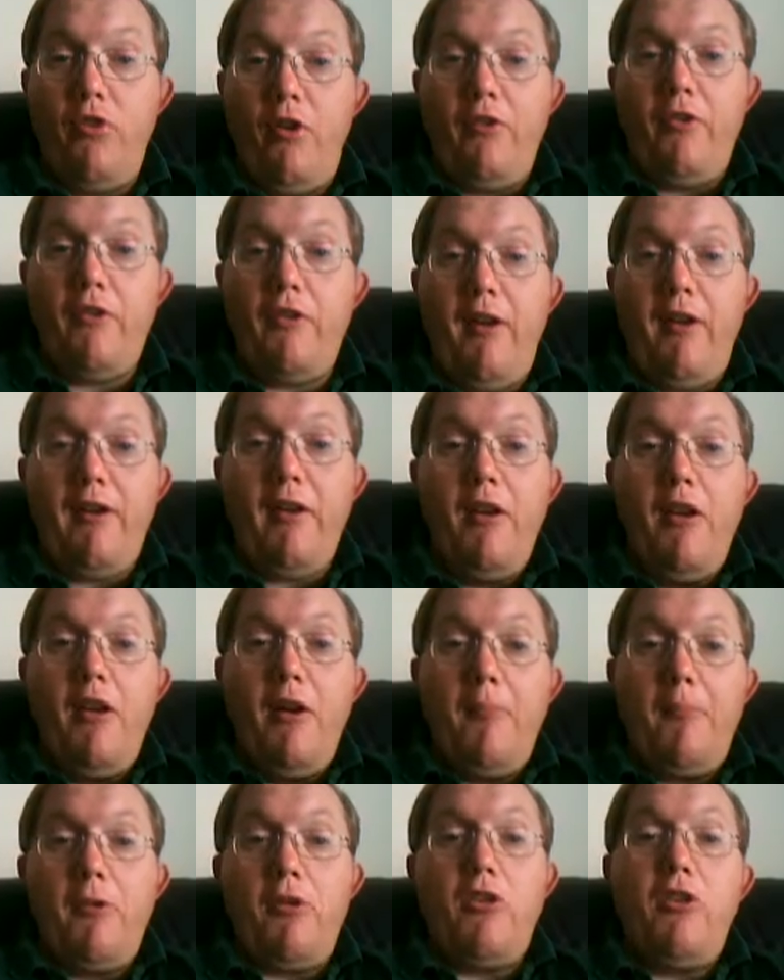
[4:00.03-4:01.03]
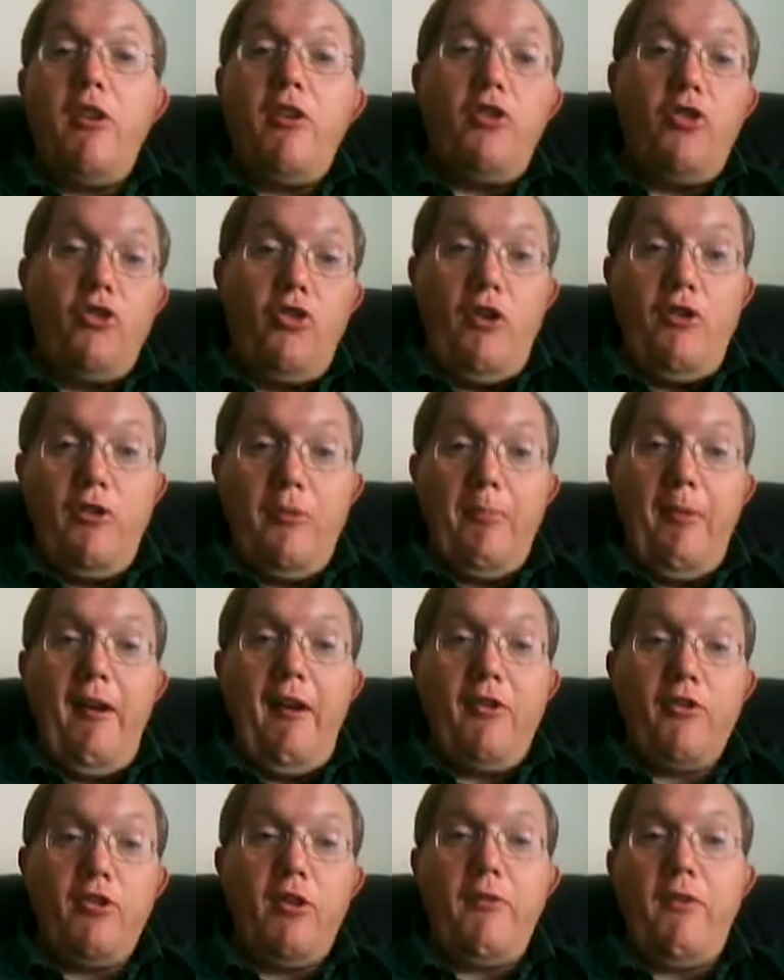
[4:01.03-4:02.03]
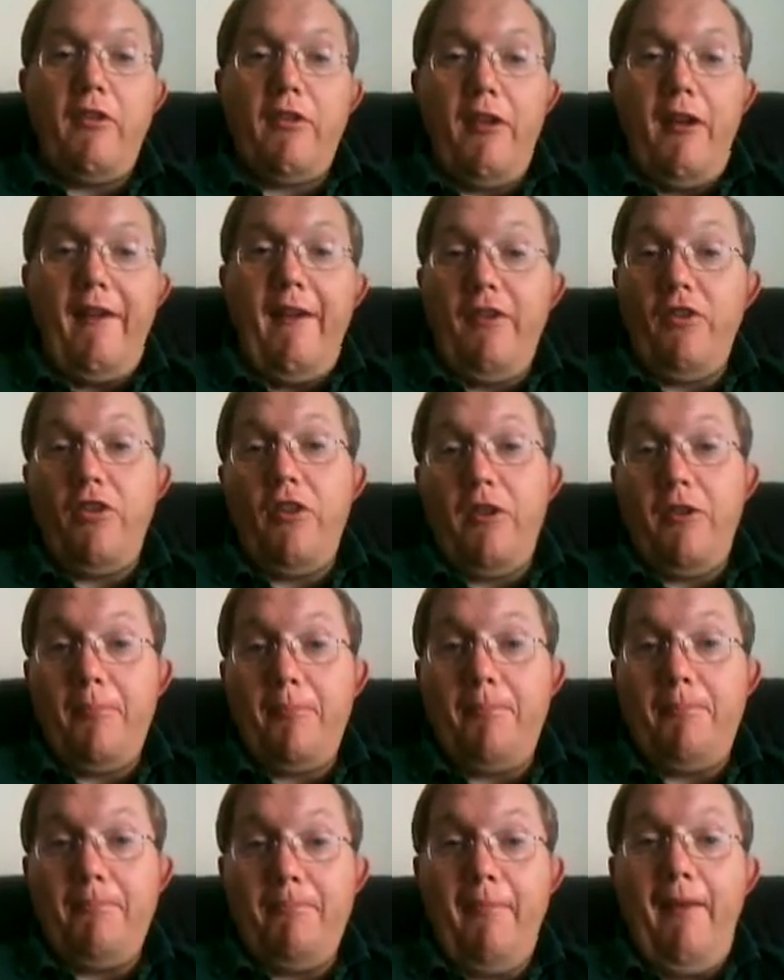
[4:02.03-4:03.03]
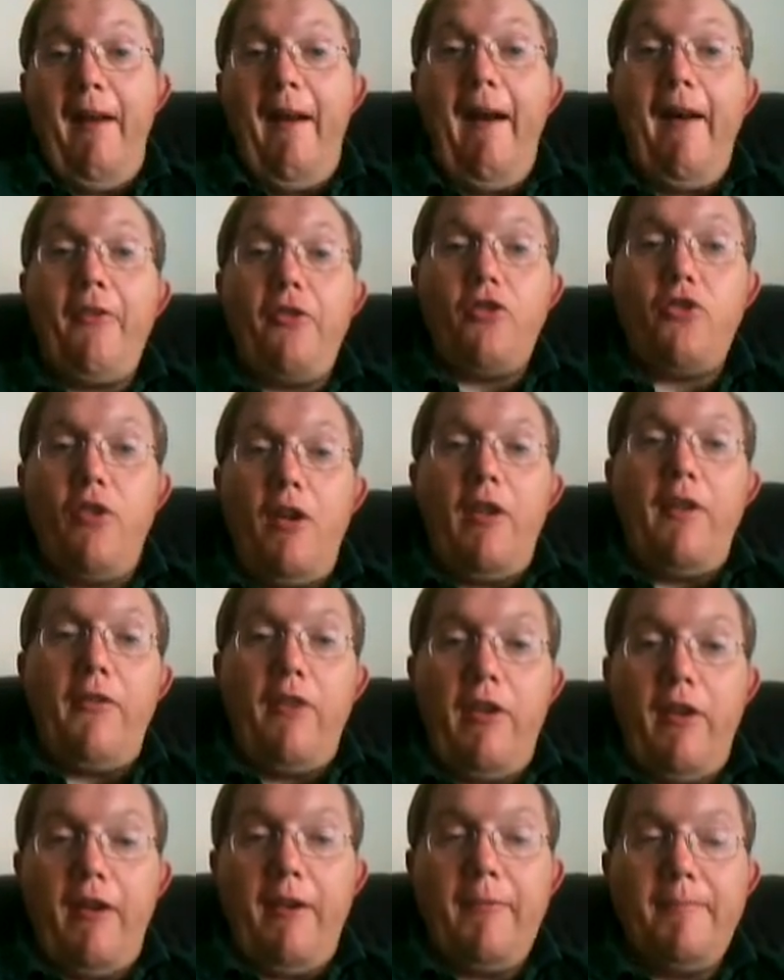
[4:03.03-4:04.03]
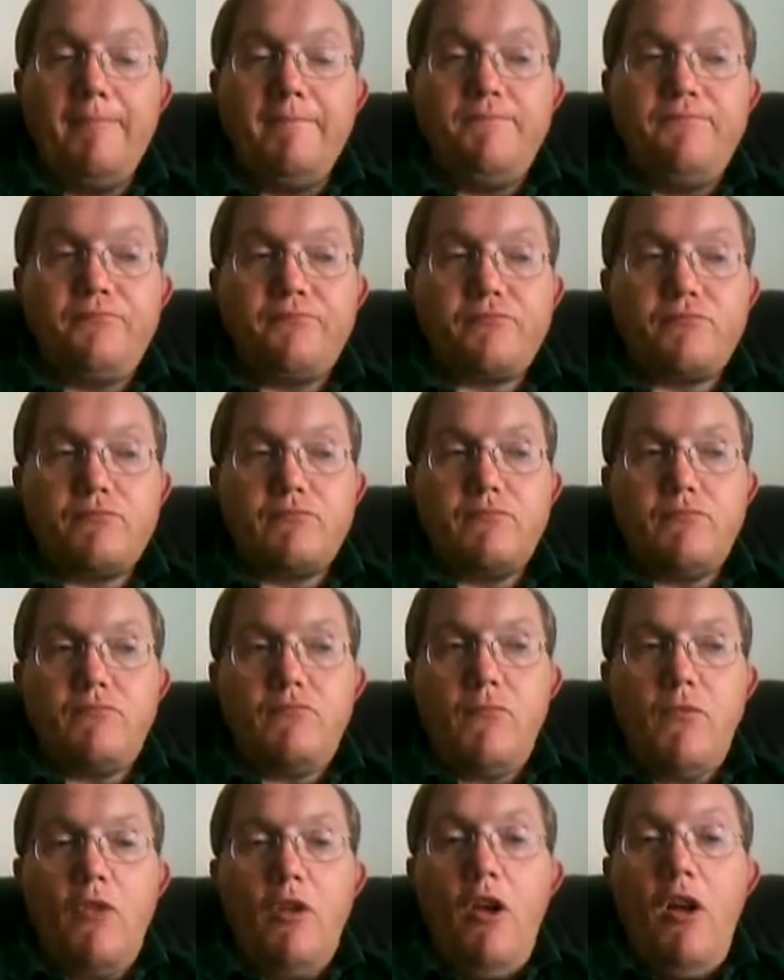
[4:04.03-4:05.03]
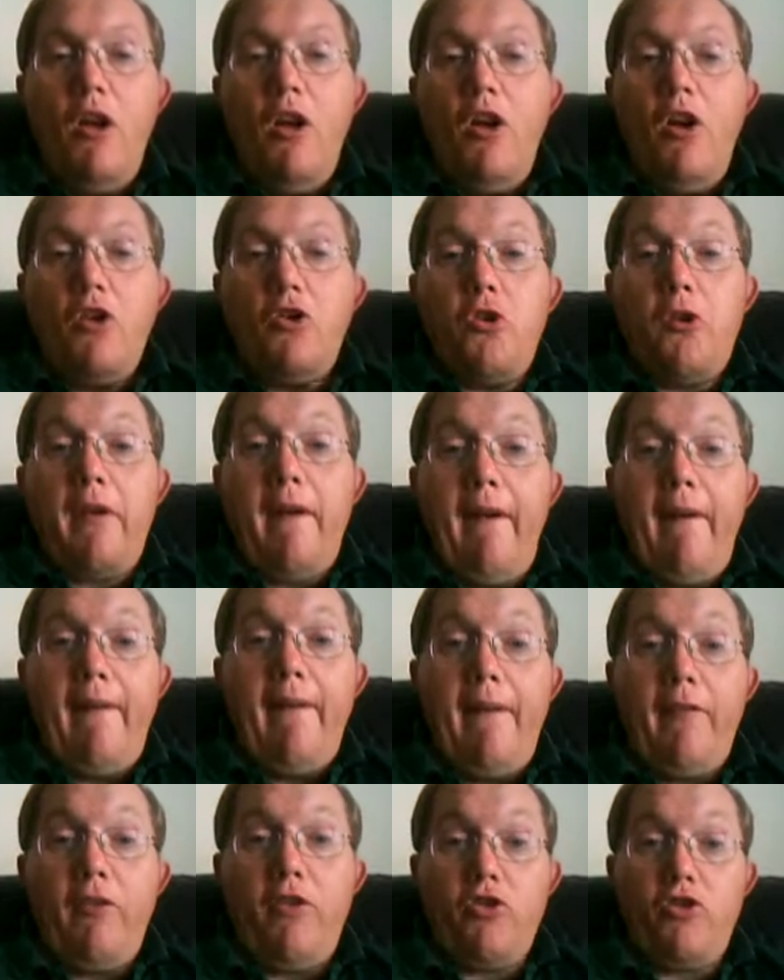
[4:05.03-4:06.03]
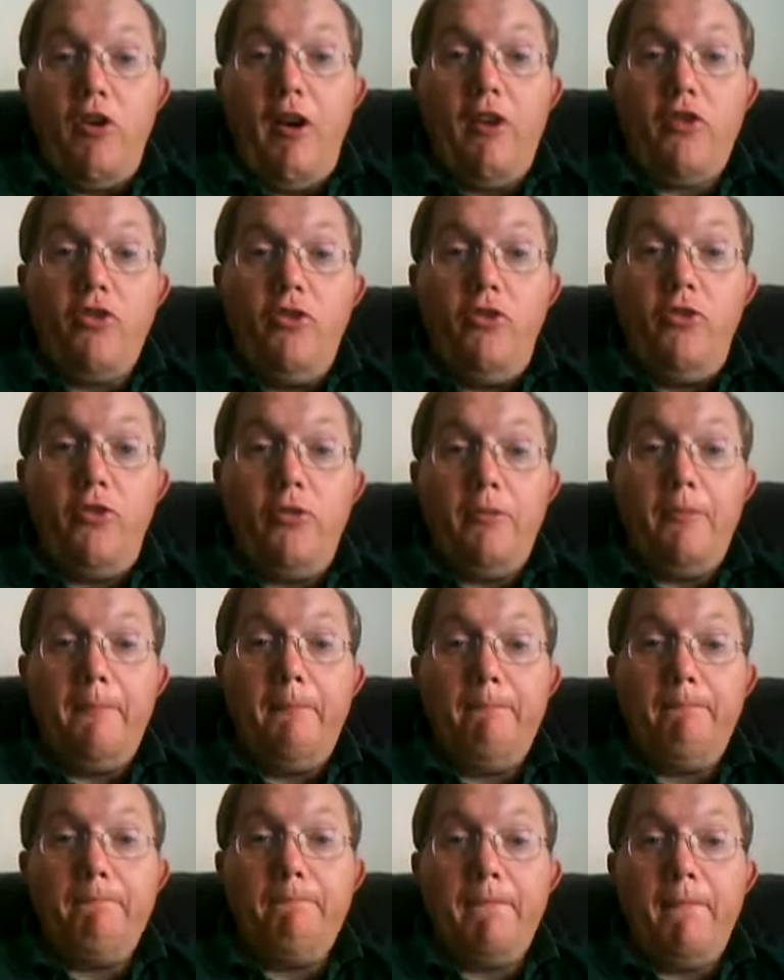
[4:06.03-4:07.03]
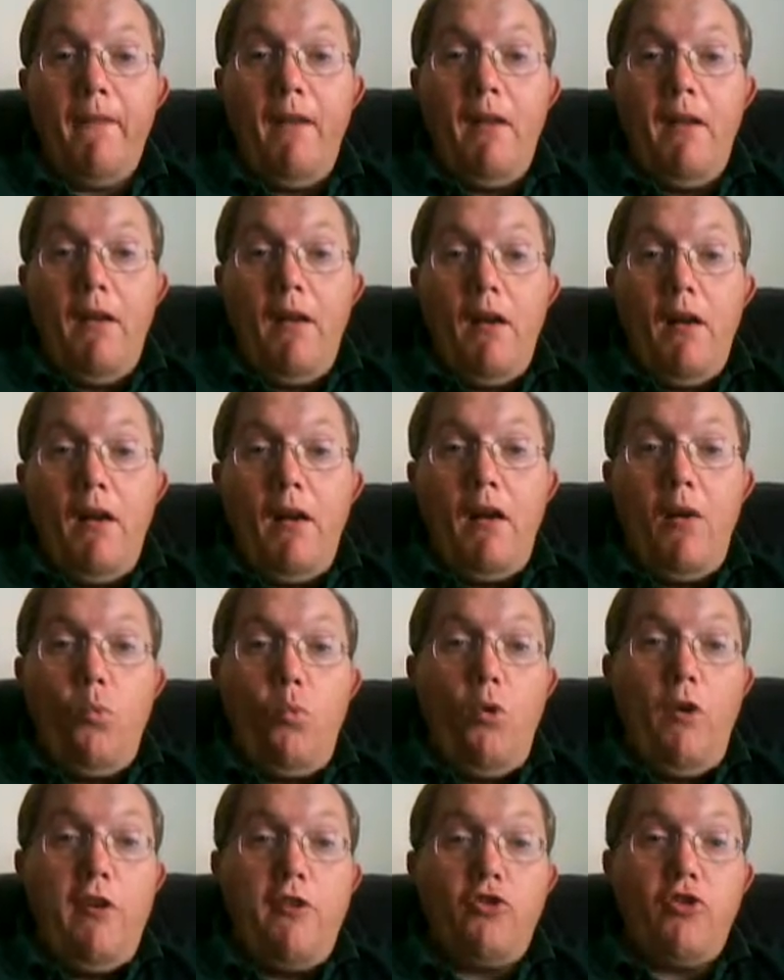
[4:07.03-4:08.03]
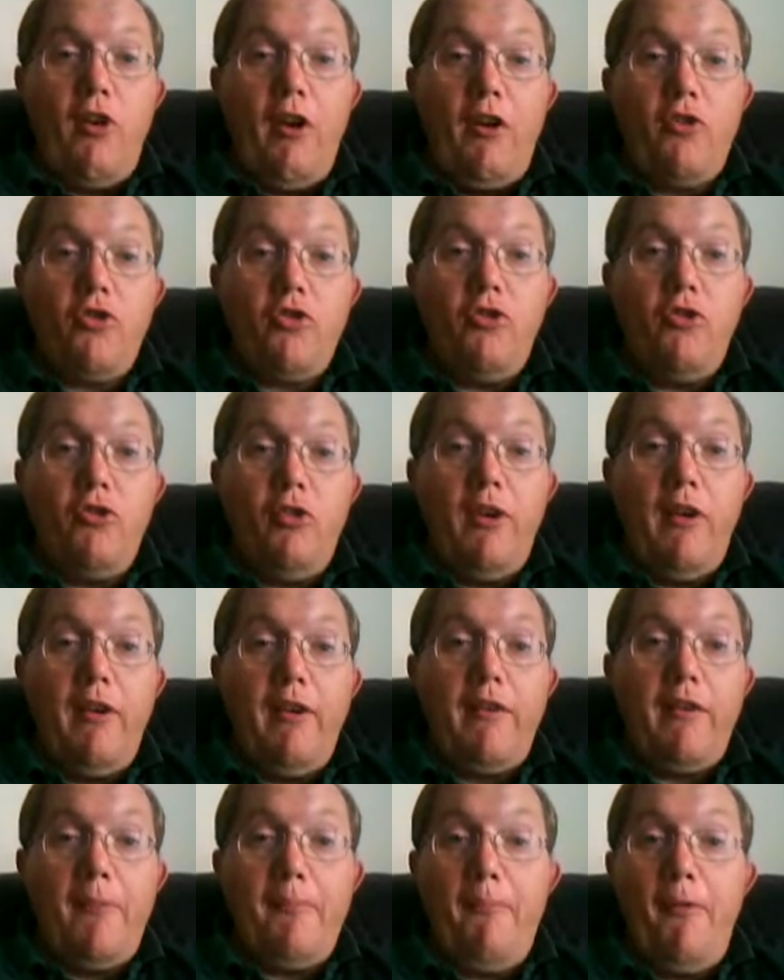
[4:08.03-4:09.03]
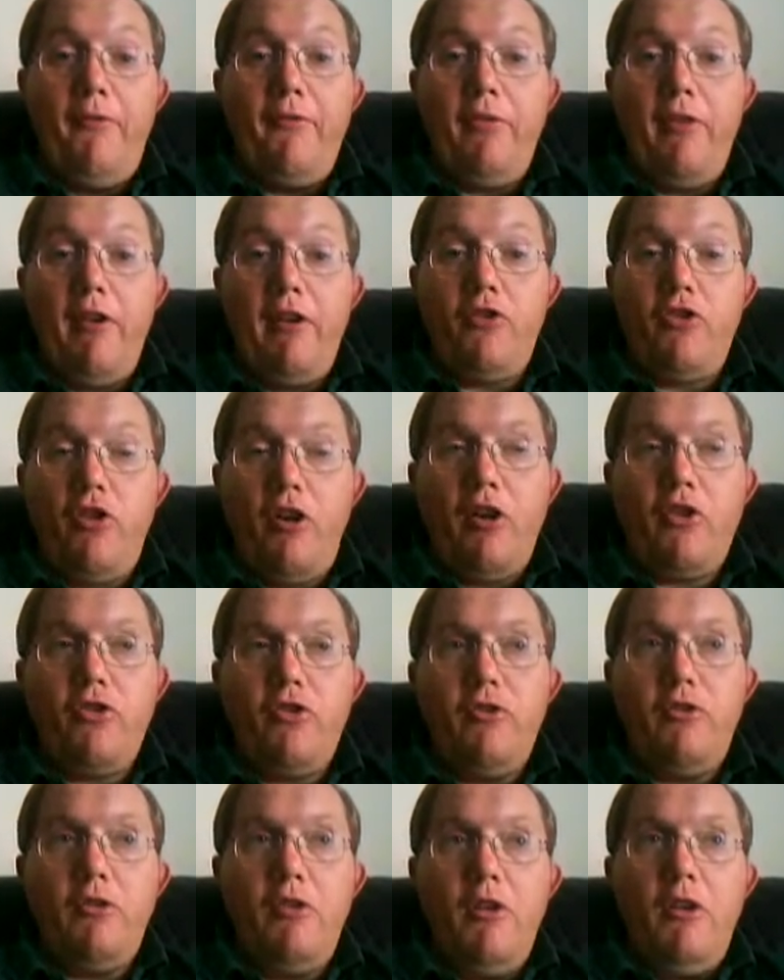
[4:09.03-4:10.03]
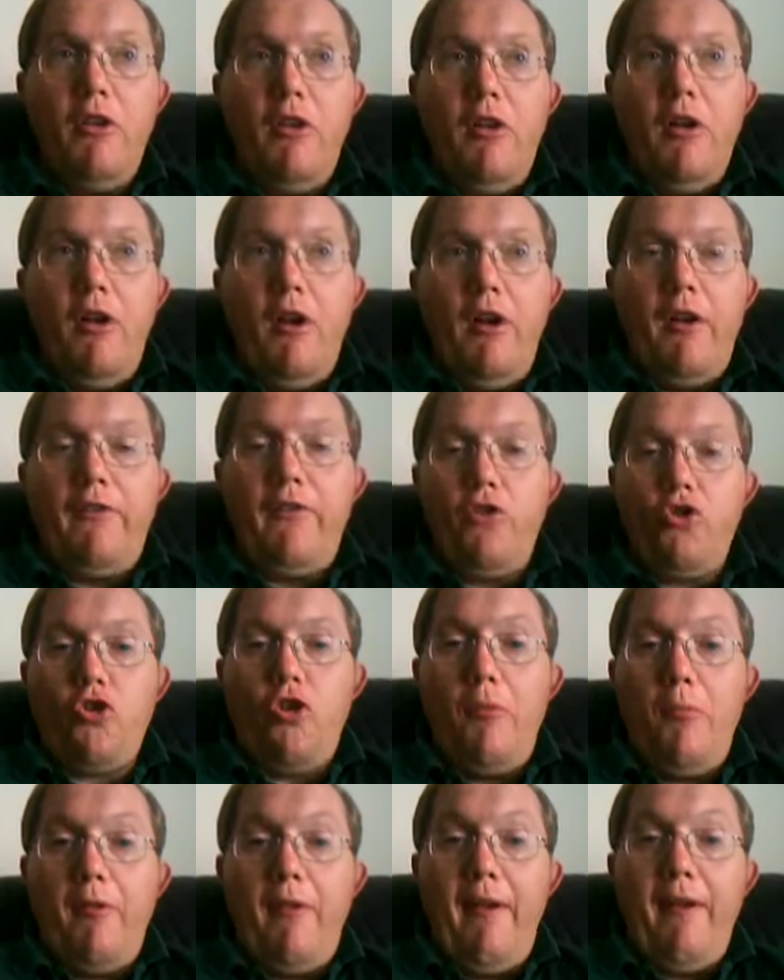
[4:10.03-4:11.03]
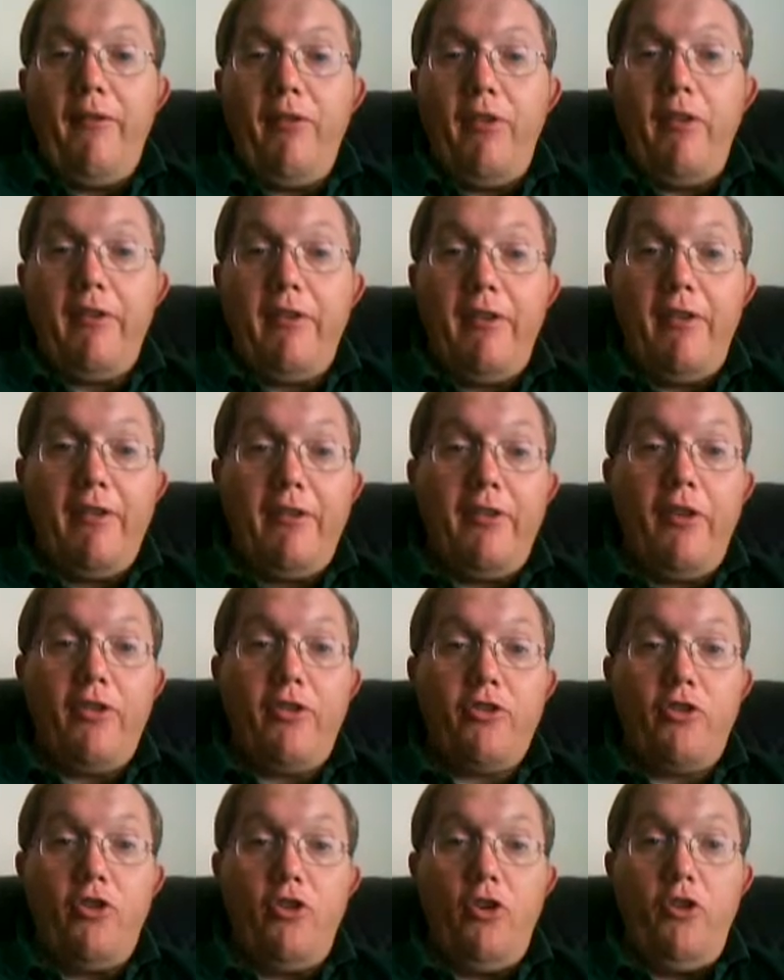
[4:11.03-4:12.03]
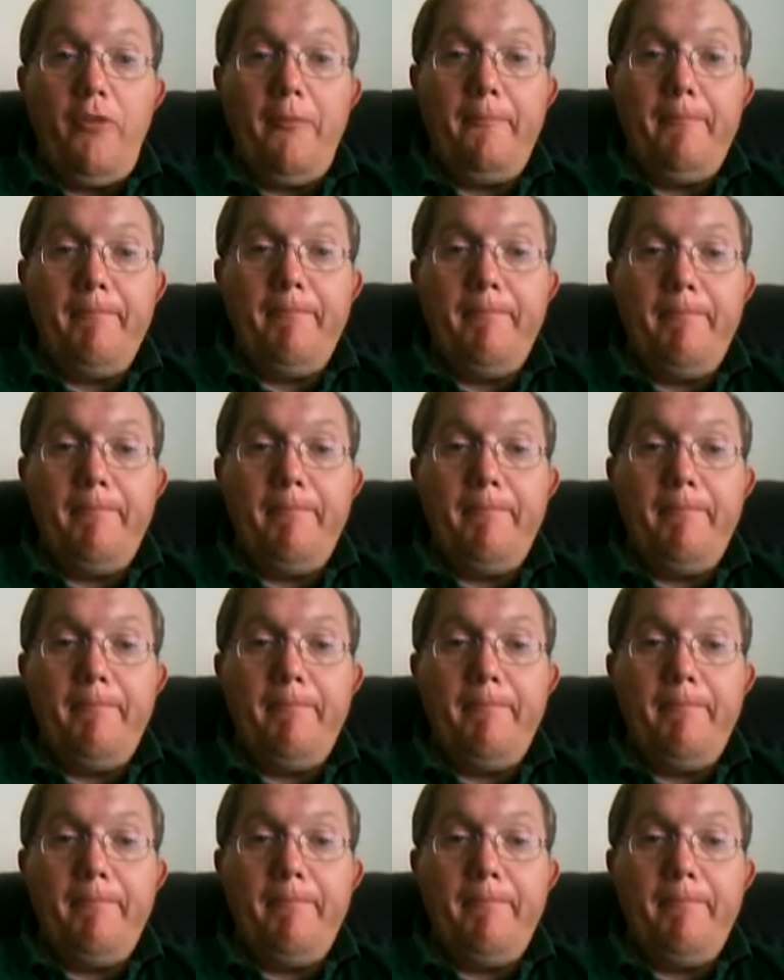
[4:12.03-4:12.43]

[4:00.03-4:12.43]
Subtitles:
throughout the day, but you need to change the patch every day and you need to add the gel every day. You can have injections. One injection is a monthly injection. A common name for this is Sustanon.